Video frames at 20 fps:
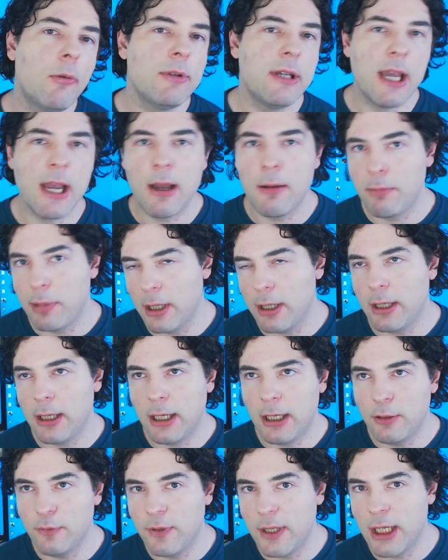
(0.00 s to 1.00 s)
yeah, but
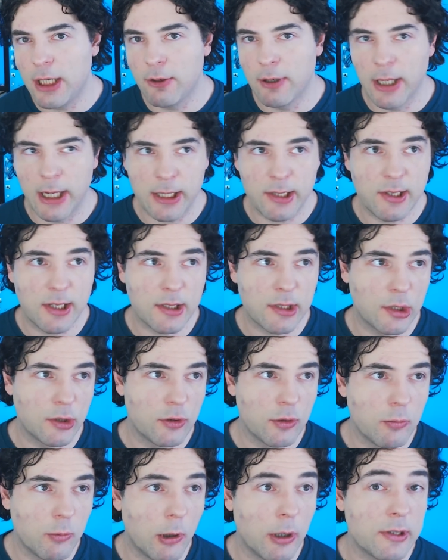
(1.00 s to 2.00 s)
Nvidia are like
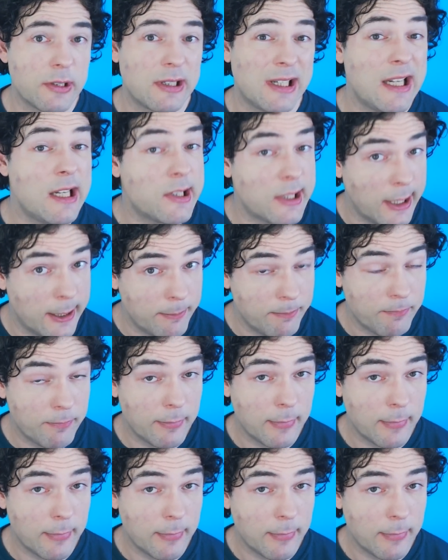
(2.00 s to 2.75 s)
600 watts. Is it?